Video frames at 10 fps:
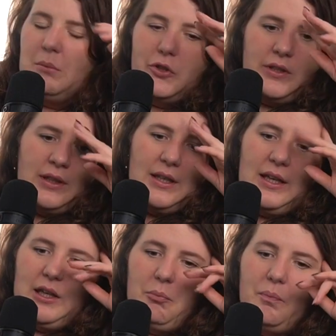see the body.
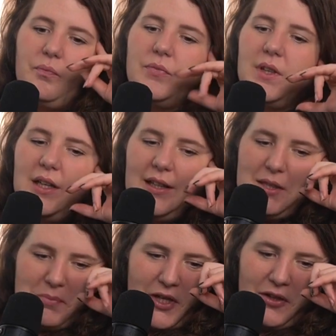And
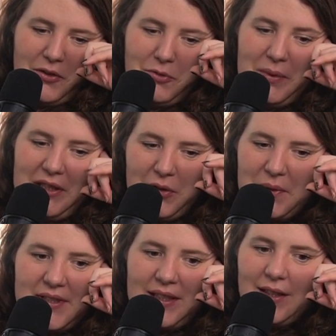then my uncle Michael
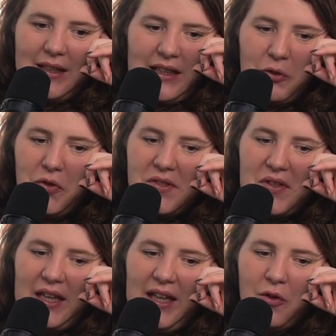was like, he looks
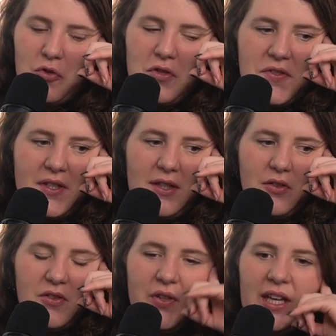great, honestly, he
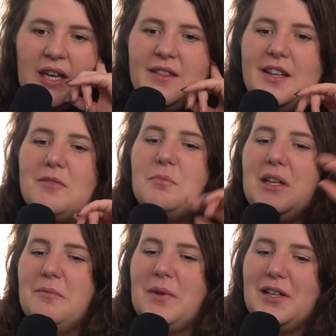looks great in there. And
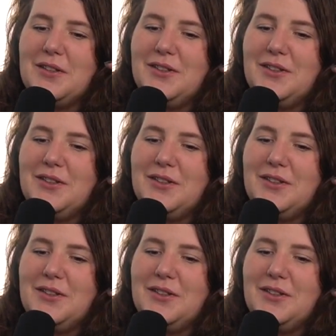me and my